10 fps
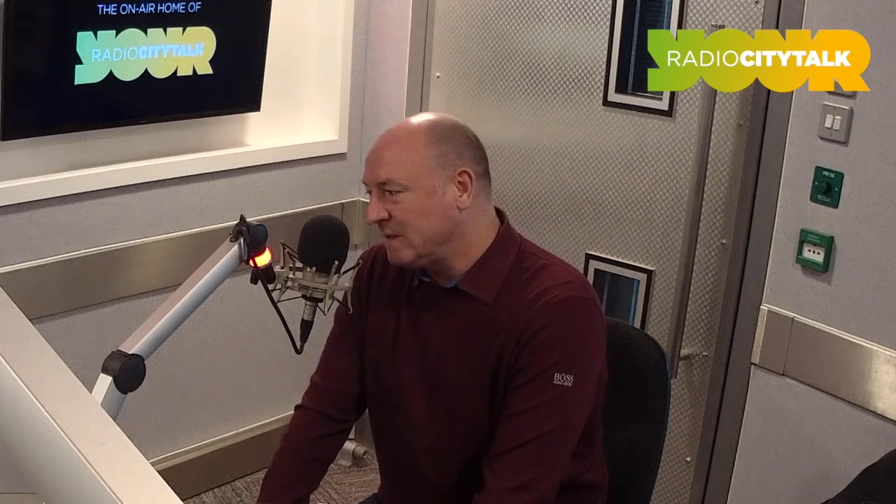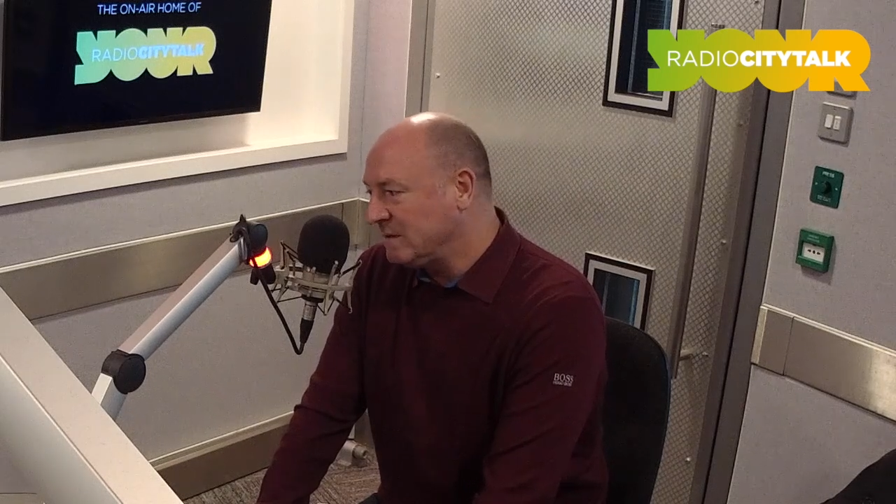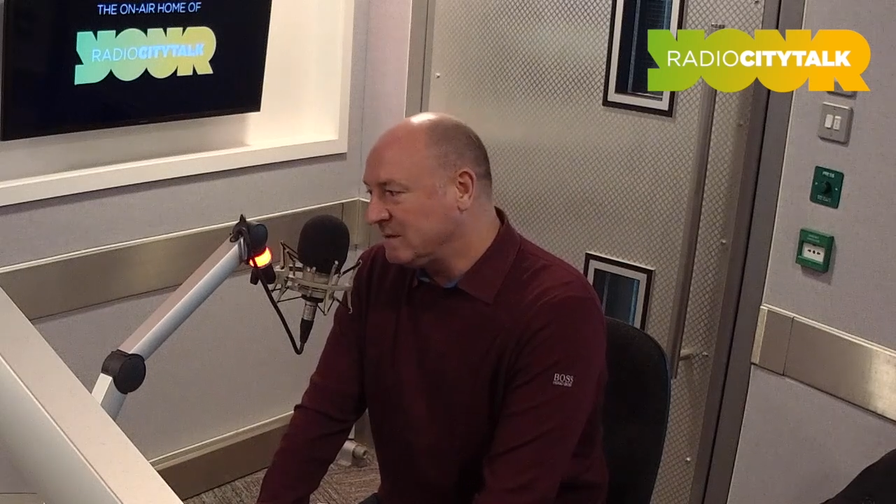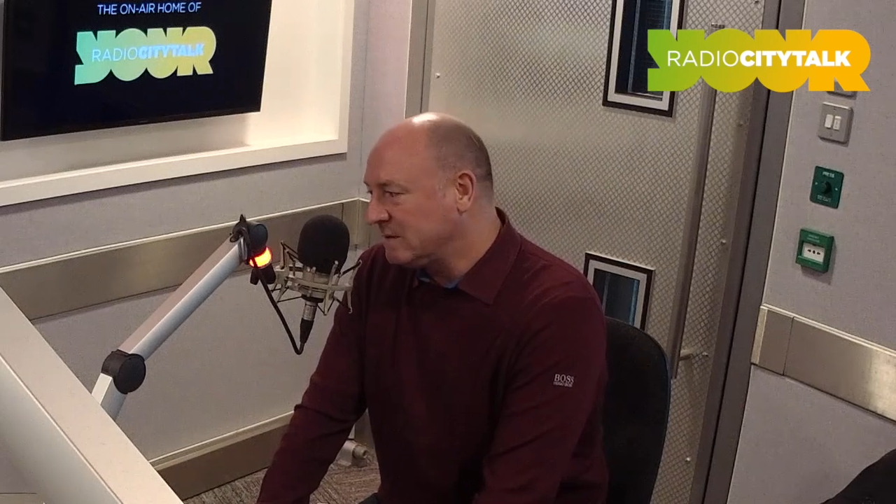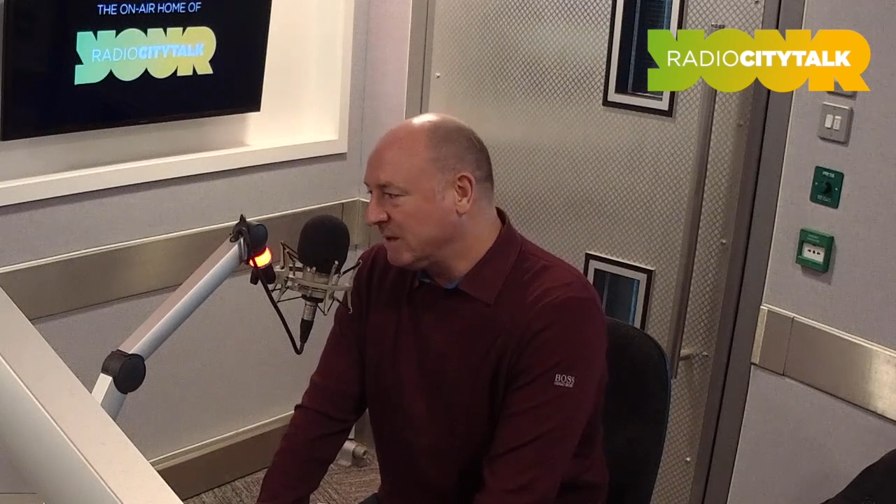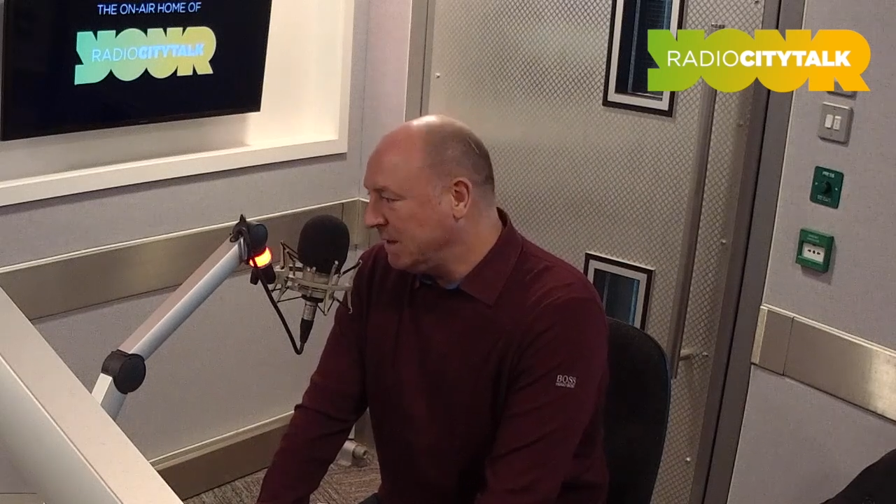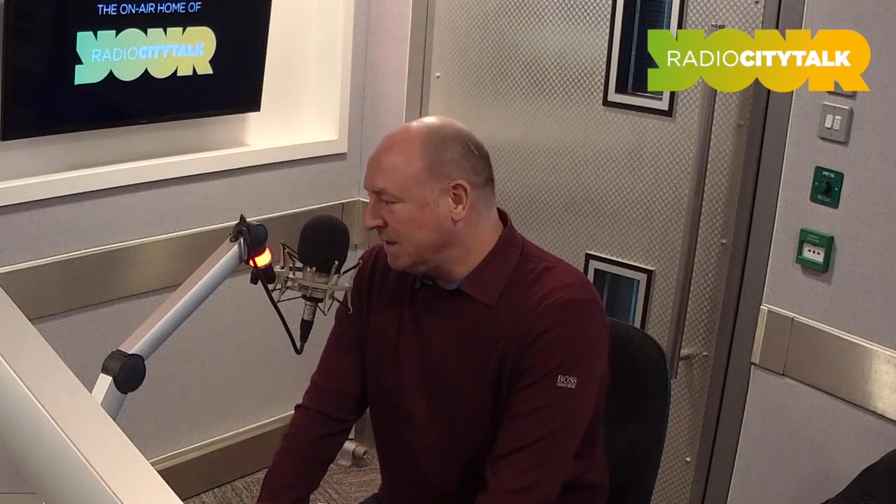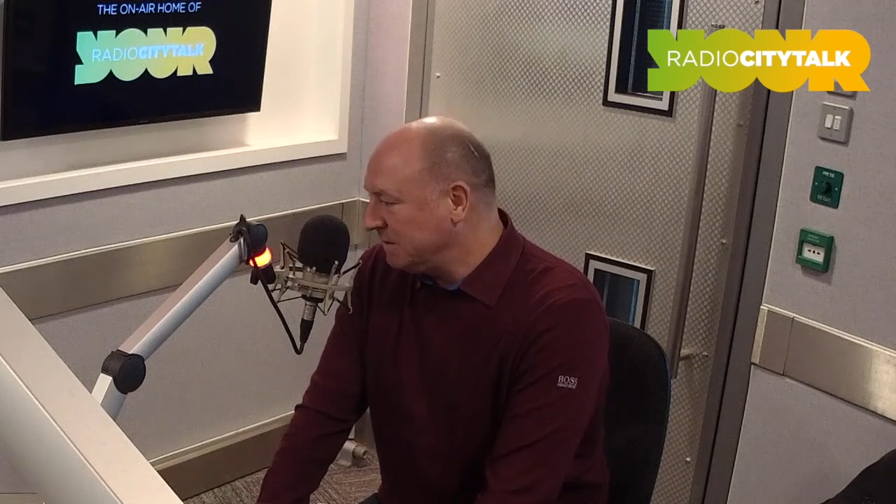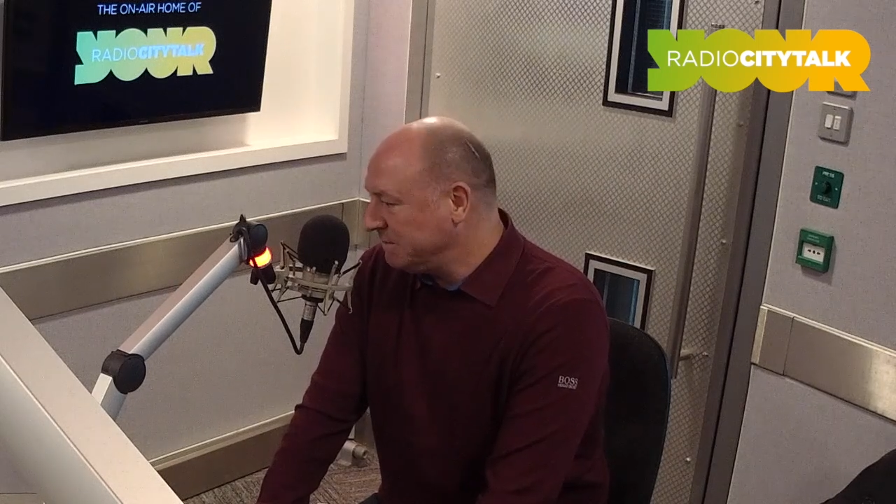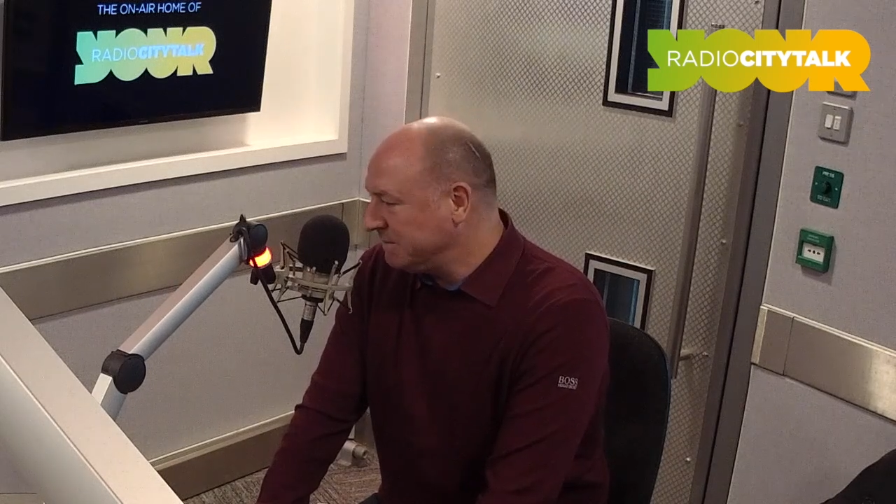and
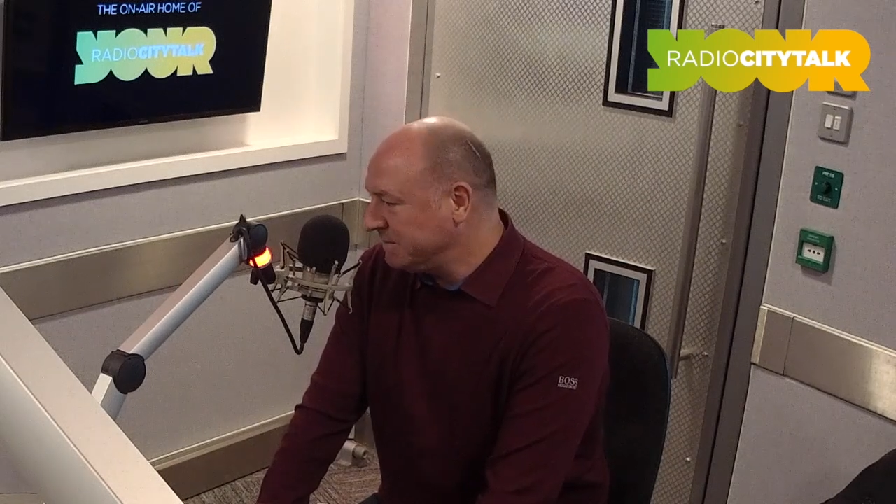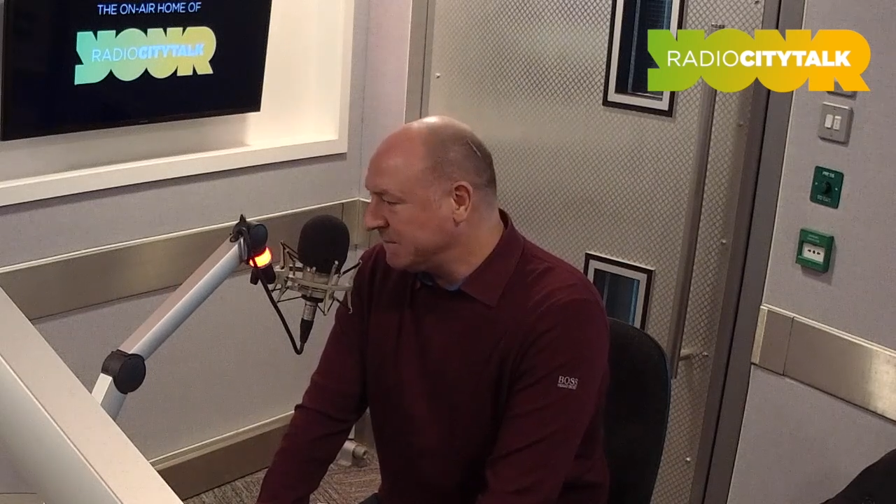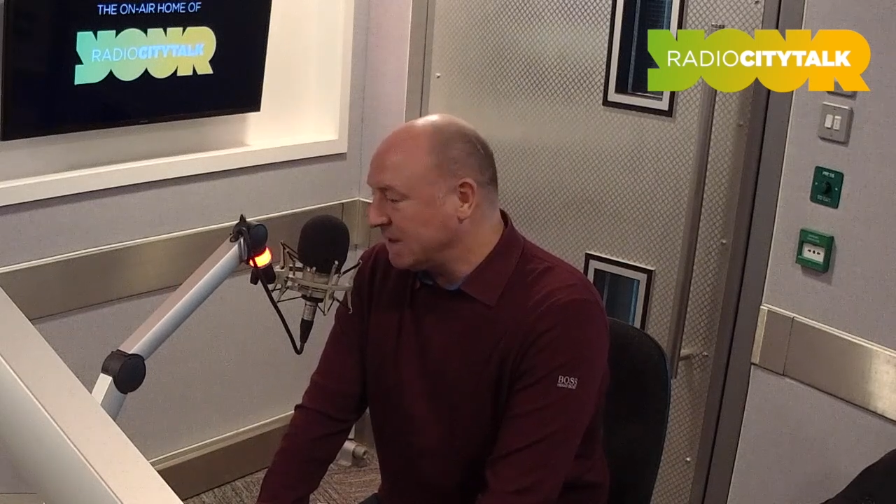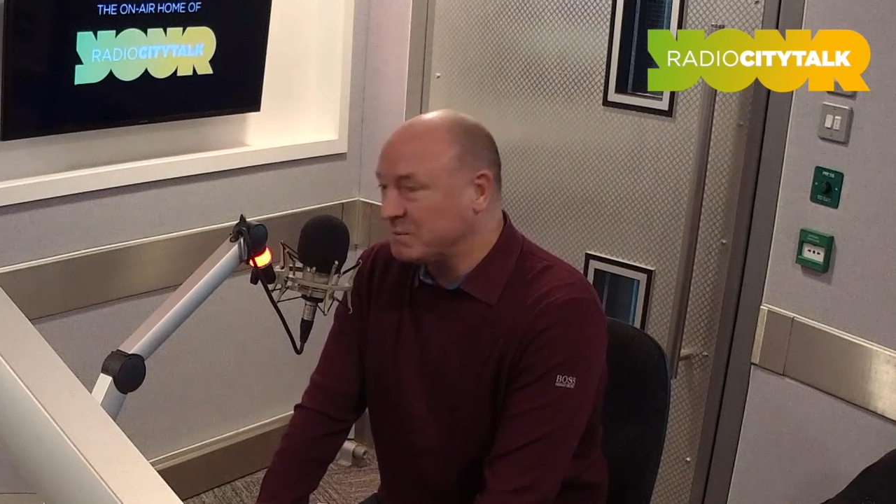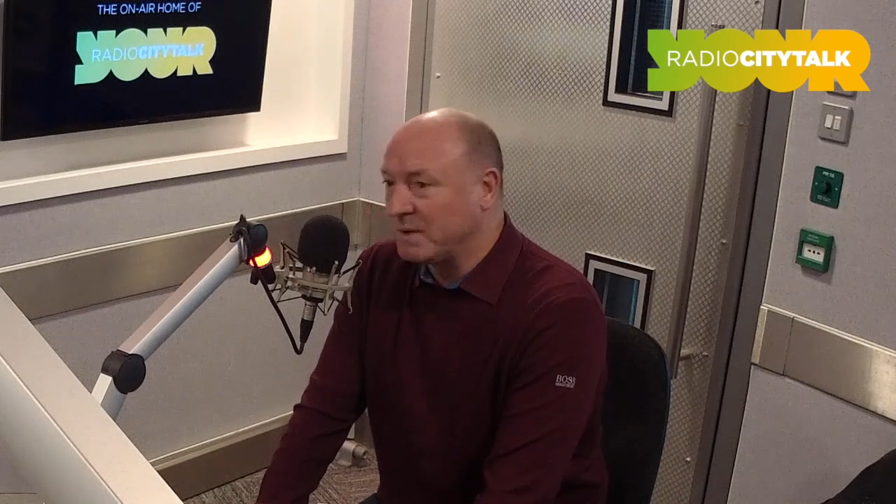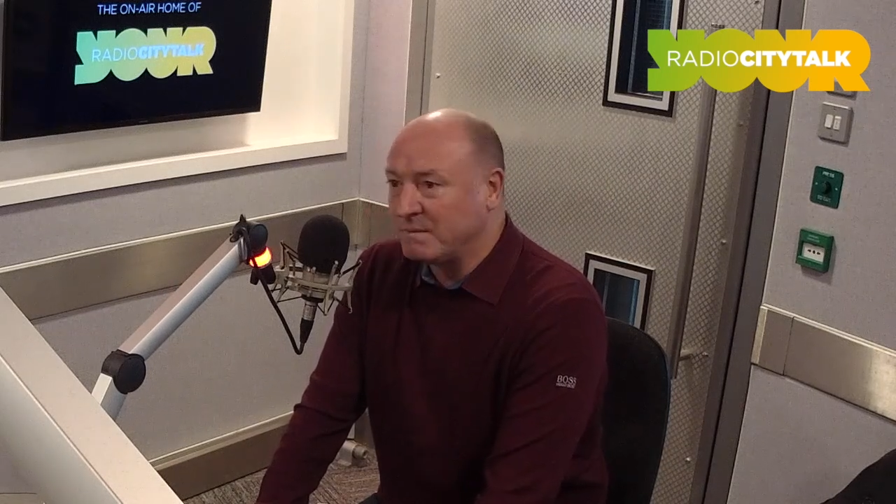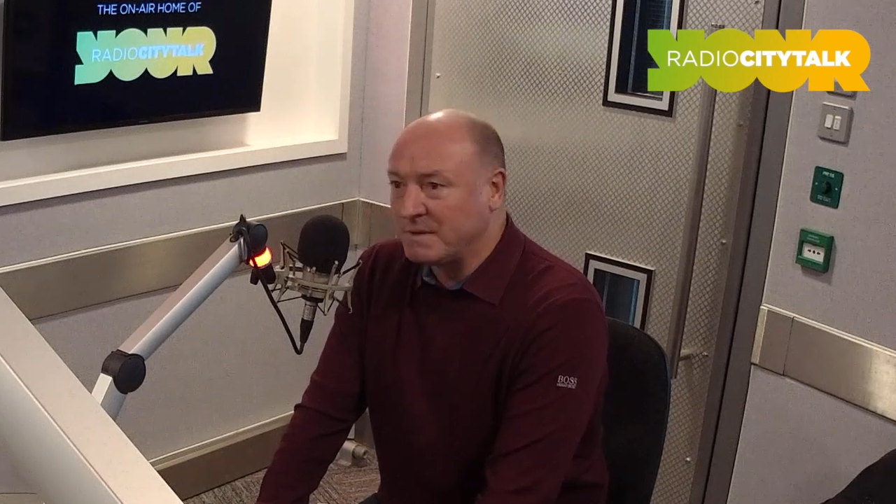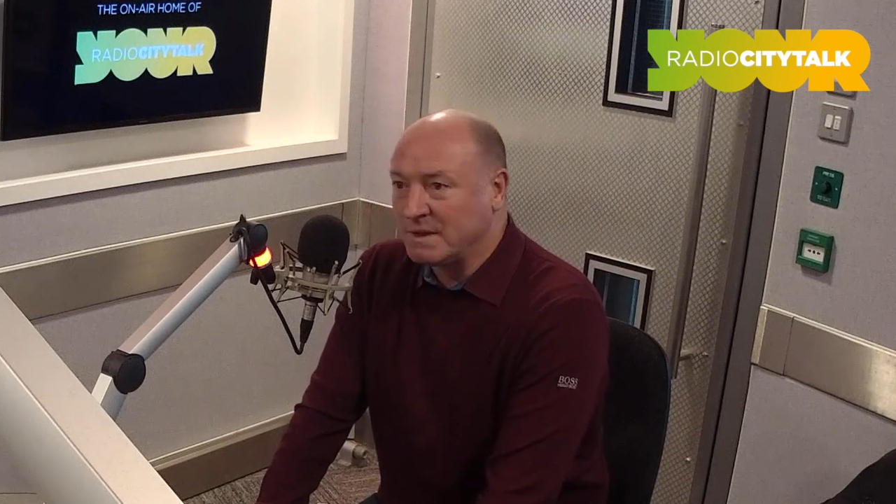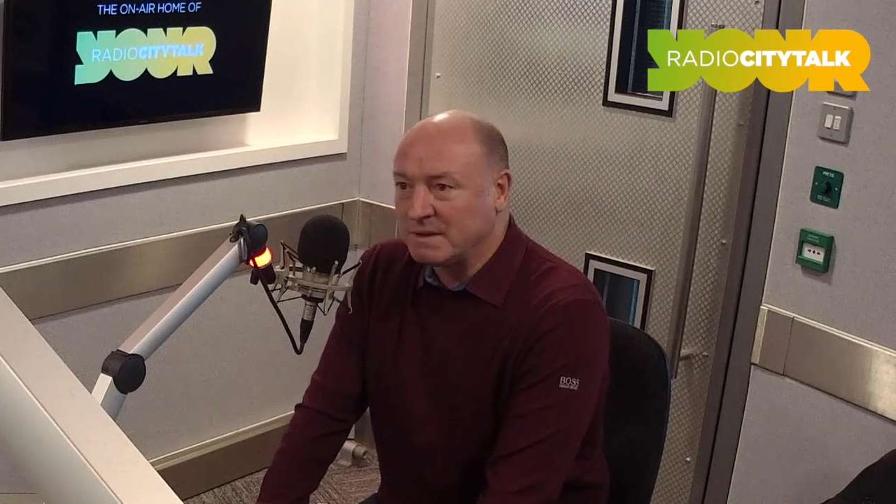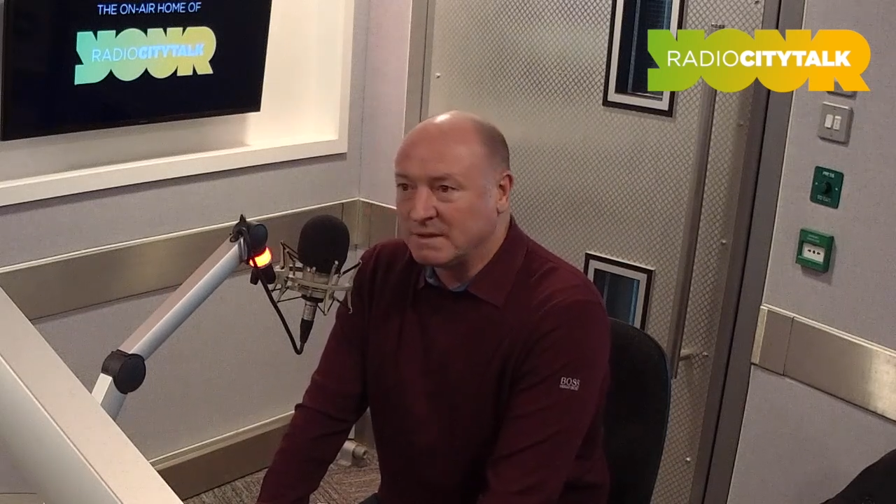um, Des
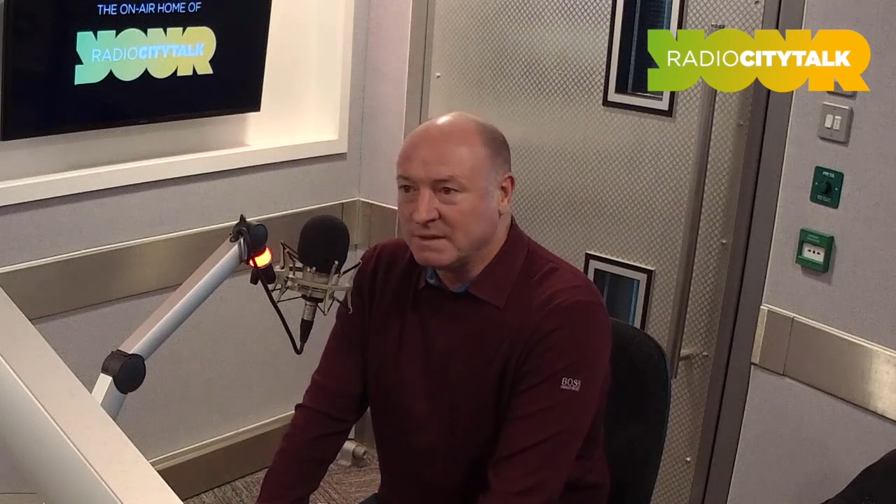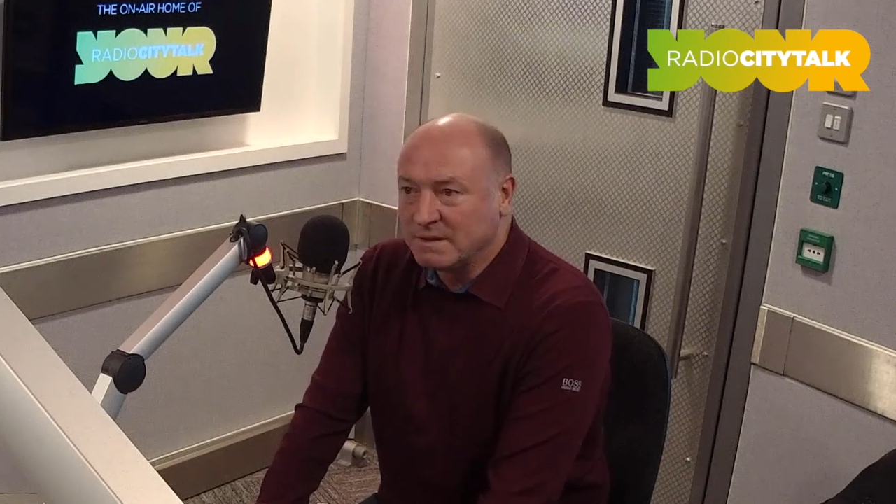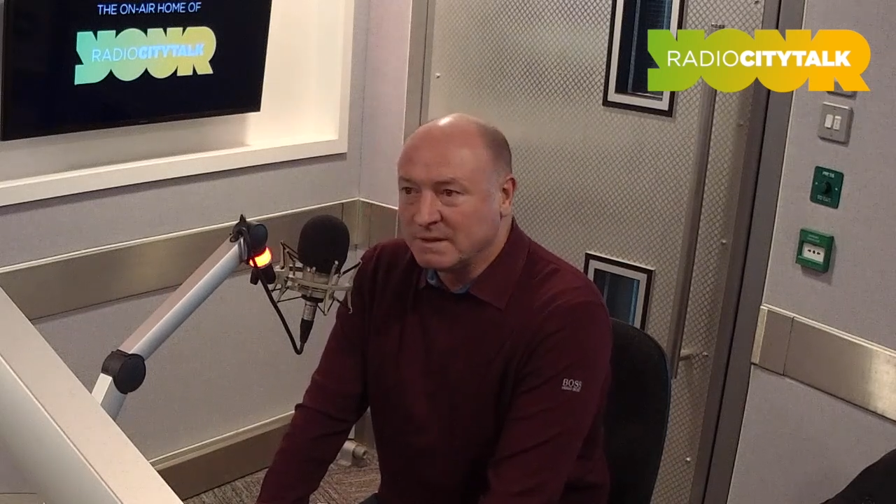Bremner,